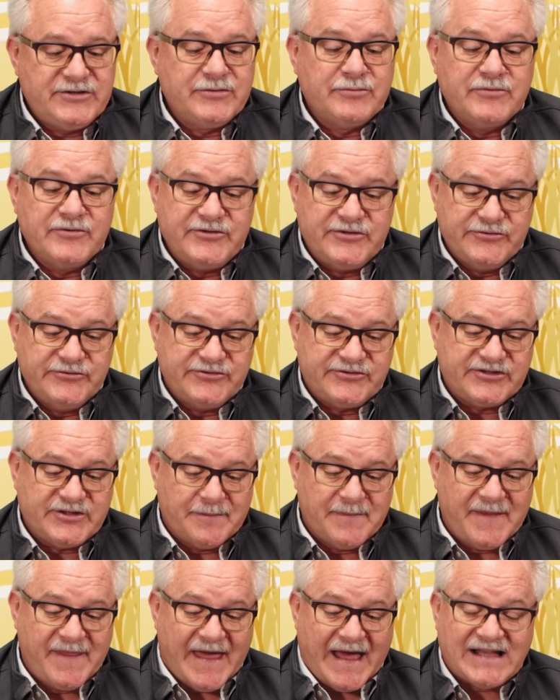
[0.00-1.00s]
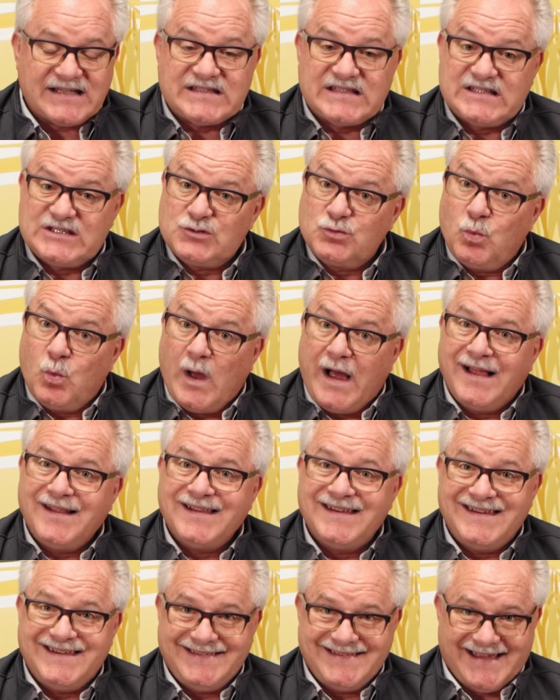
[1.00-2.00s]
to reduce some of that
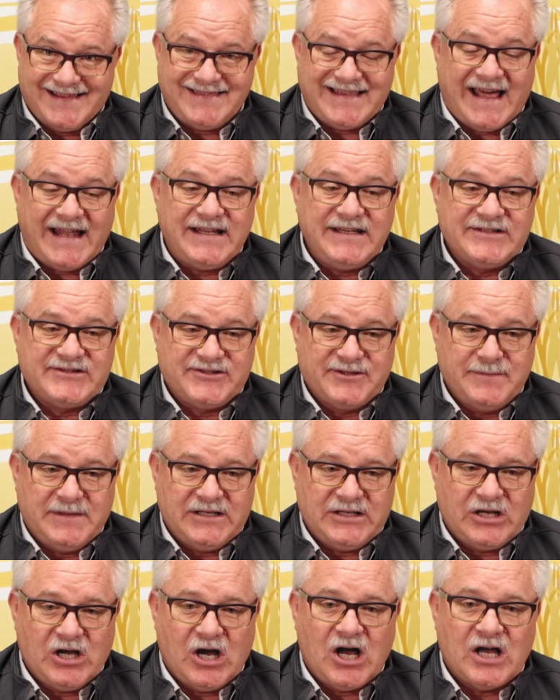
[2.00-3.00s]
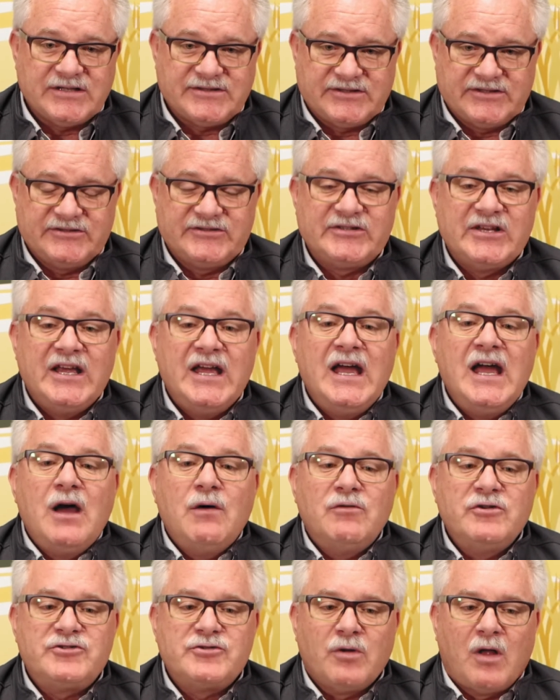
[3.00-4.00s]
swelling that histamine causes,
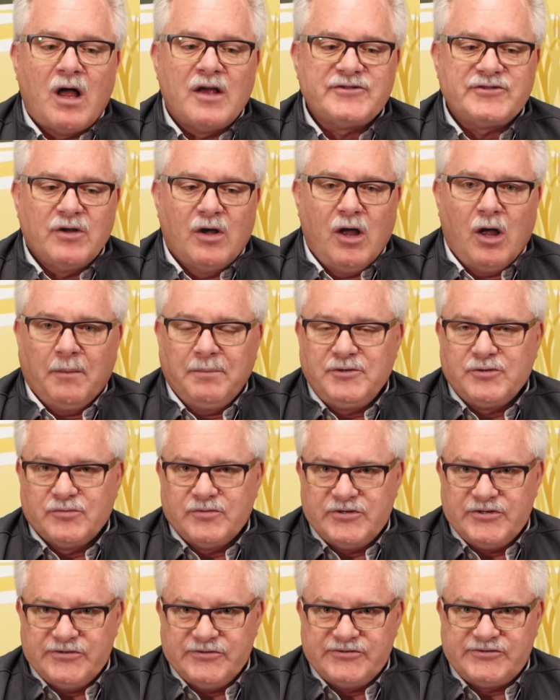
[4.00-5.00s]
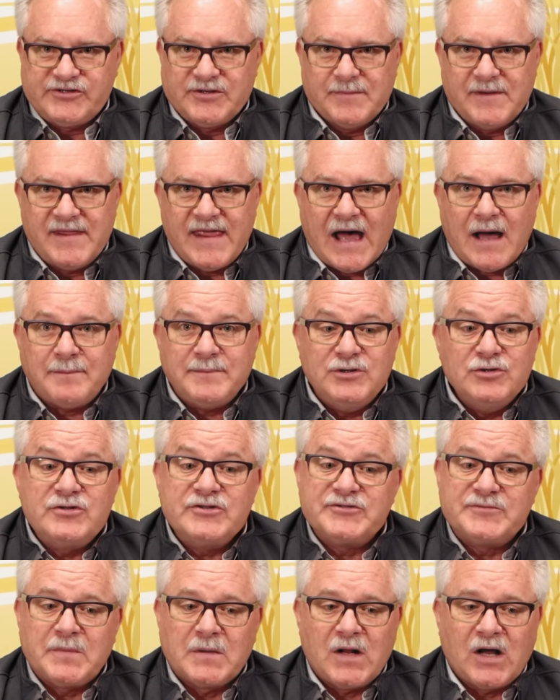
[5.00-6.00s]
which will also help to reduce some of that
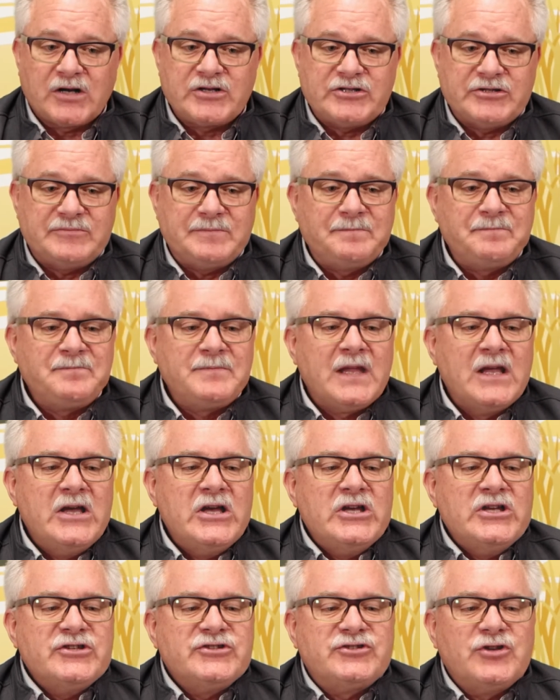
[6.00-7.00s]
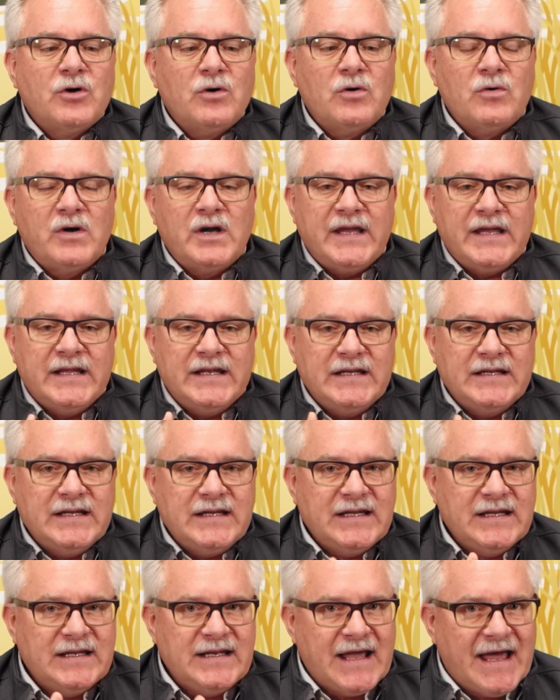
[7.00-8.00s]
mucus production. So
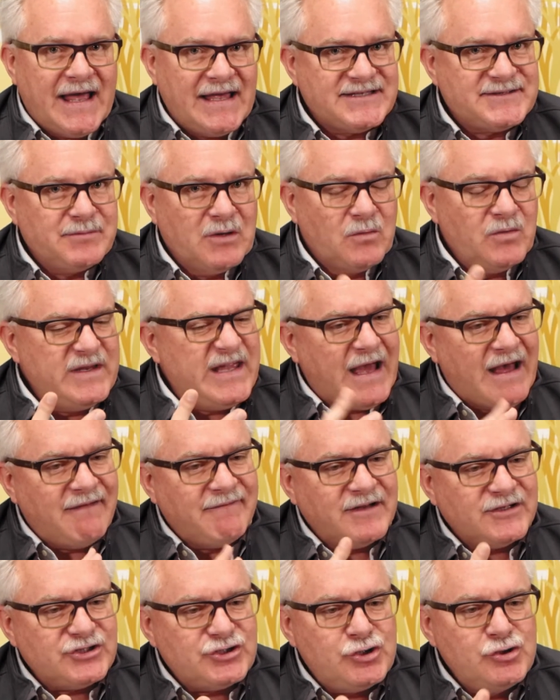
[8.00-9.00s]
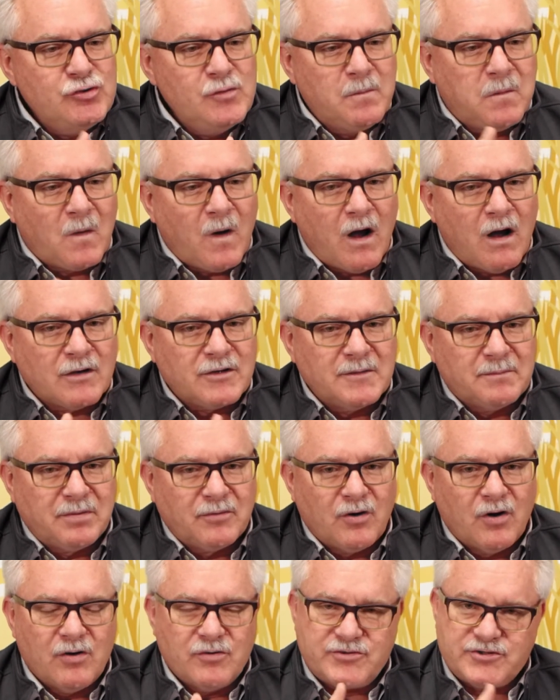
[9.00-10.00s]
in asthma, we have a two-pronged
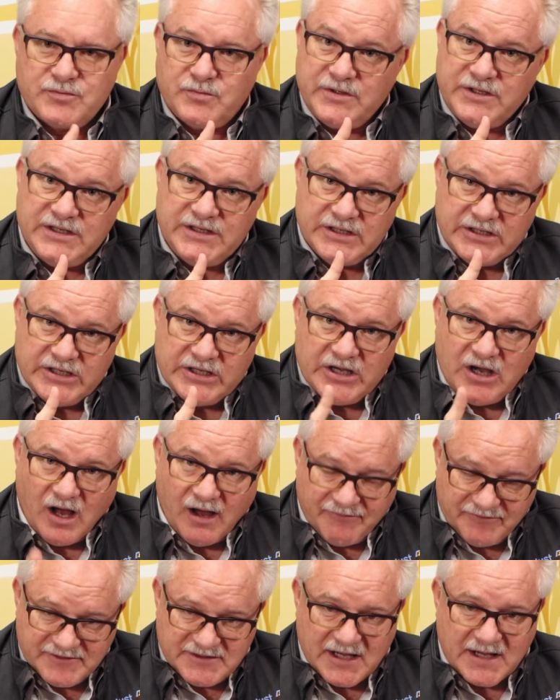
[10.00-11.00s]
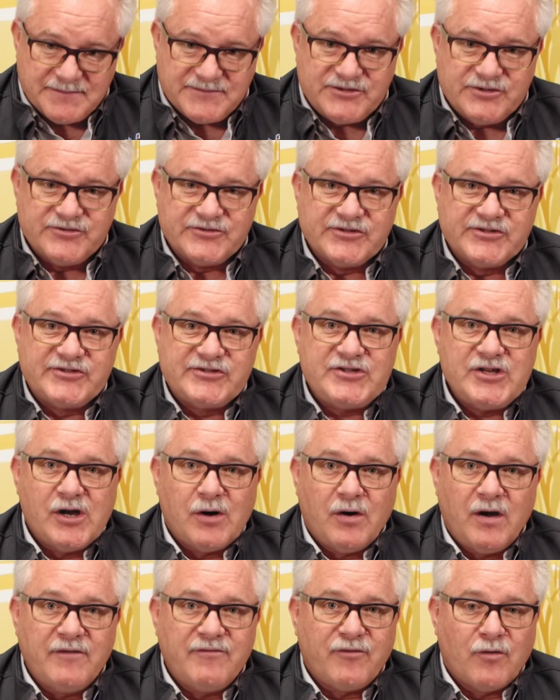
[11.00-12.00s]
approach. We oftentimes use a
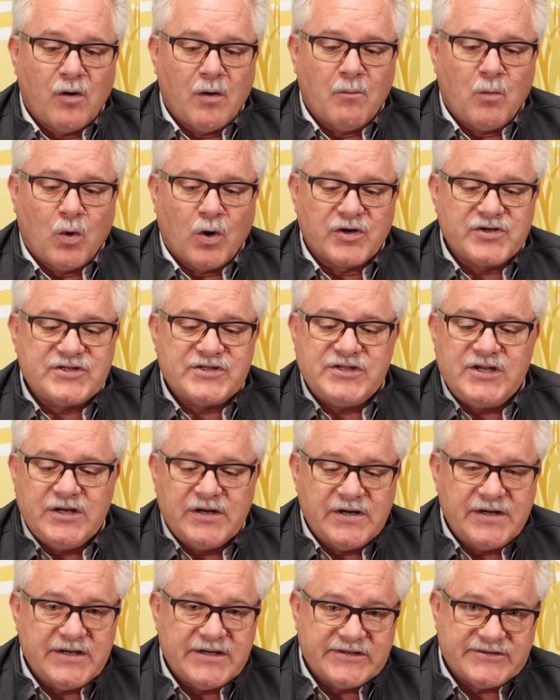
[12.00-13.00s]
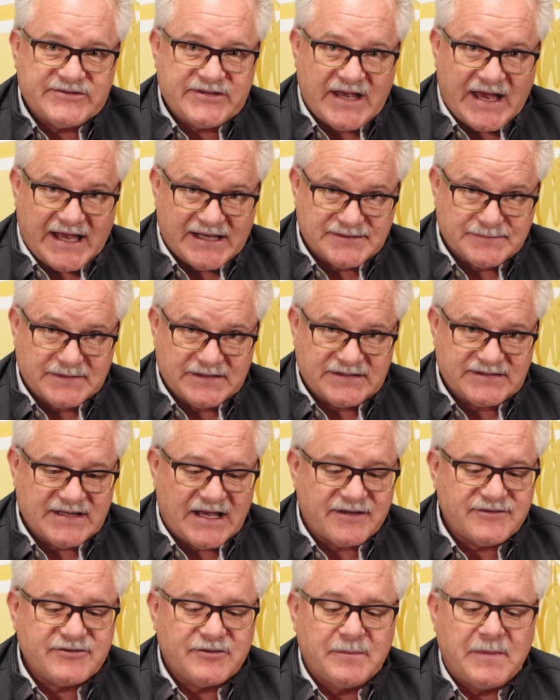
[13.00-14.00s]
steroid for a more serious asthma
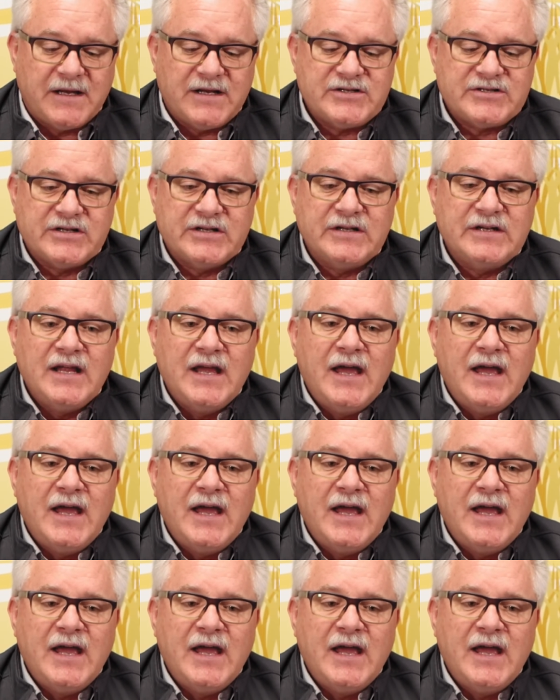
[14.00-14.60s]
exacerbation.